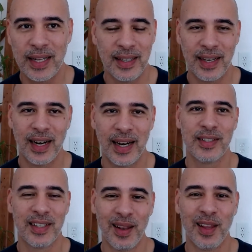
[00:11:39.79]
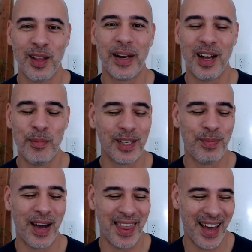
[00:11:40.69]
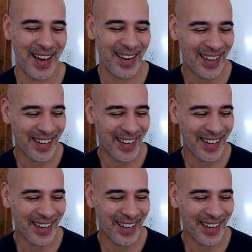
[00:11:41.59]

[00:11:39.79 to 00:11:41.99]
sick and I was a little bit humbled by that.